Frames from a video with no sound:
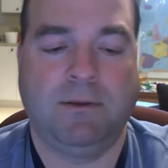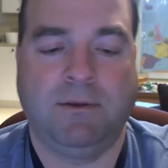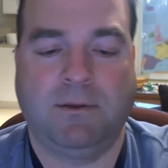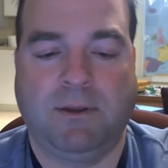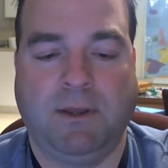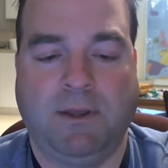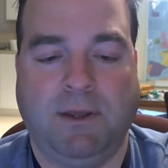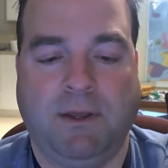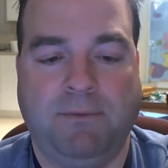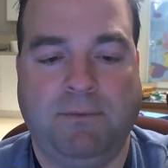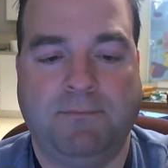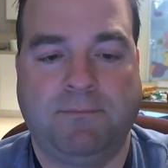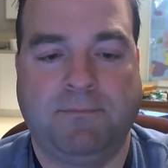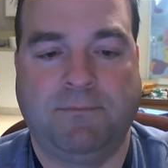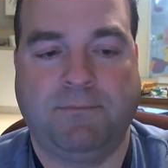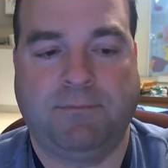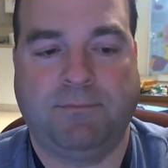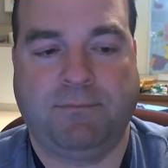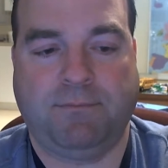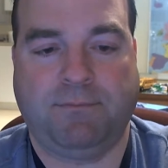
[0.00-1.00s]
Okay,
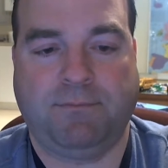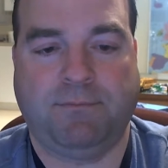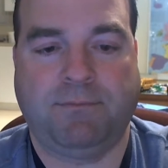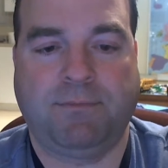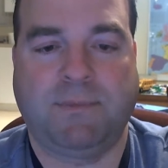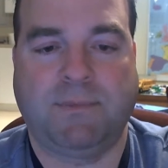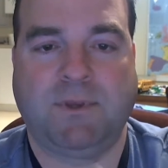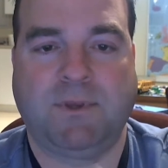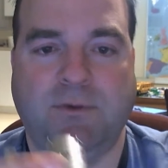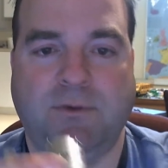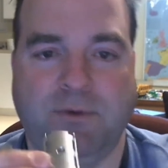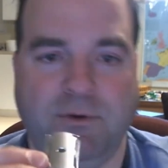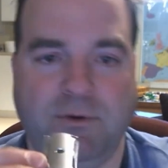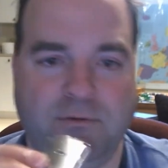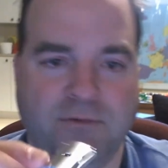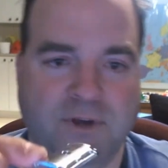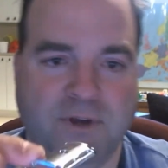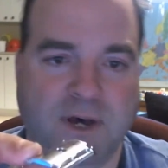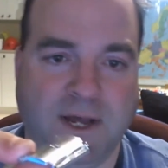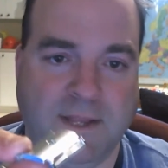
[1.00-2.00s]
so you've
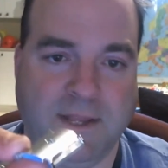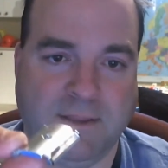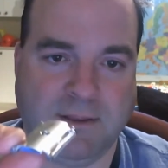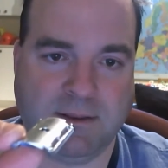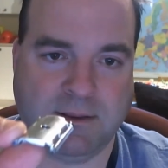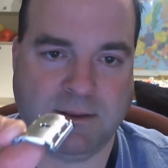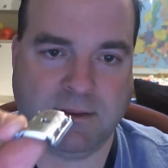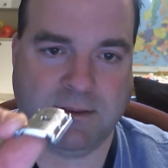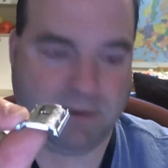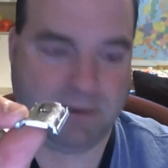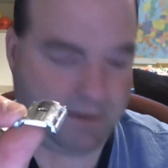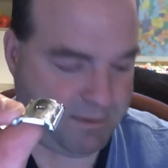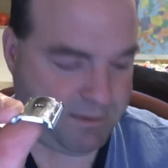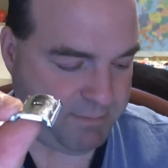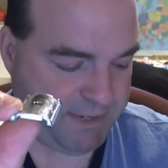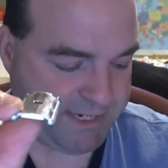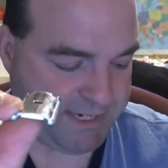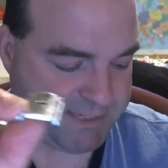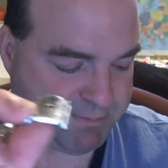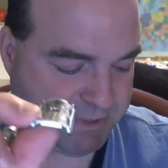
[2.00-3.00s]
got the
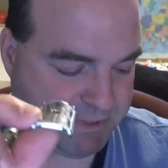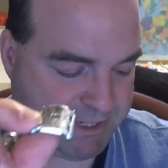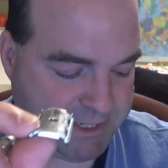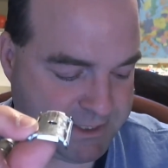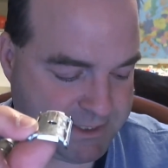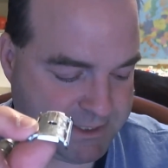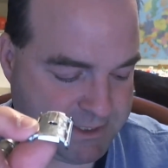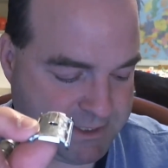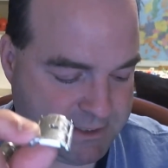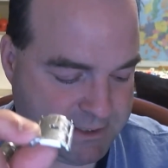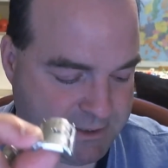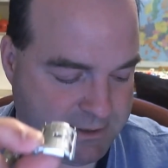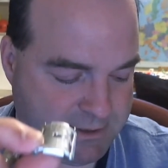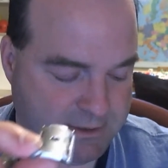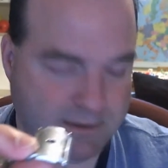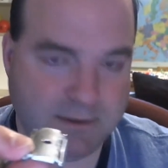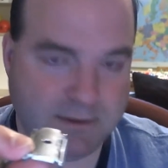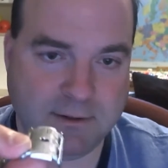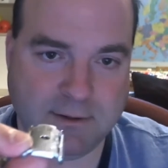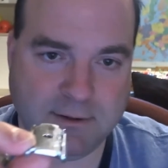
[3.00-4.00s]
base plate.
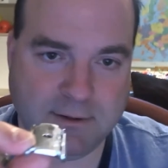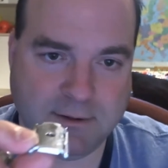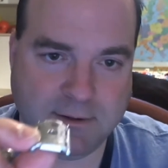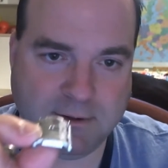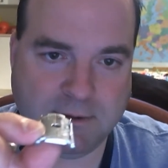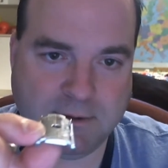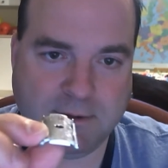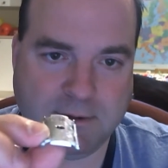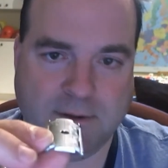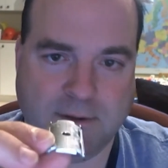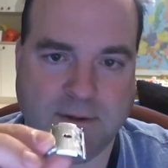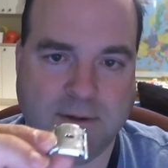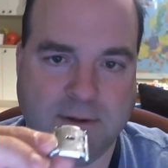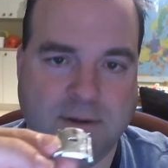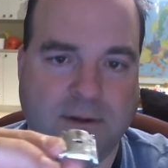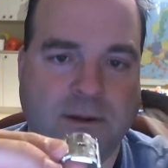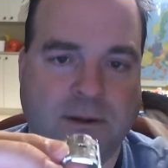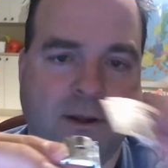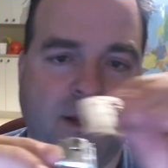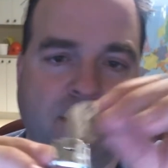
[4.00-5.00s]

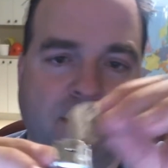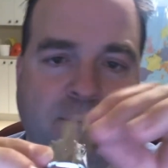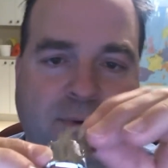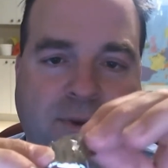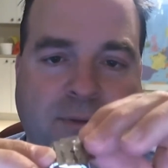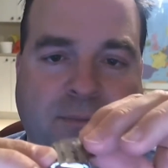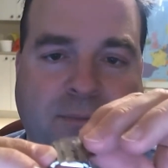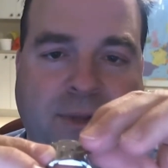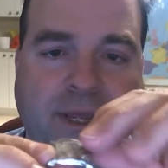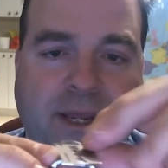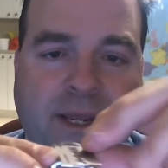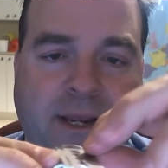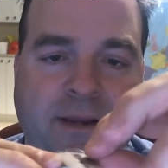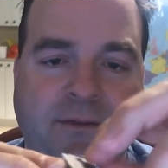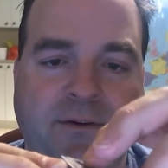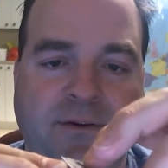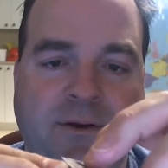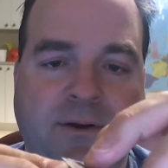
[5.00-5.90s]
You put the blade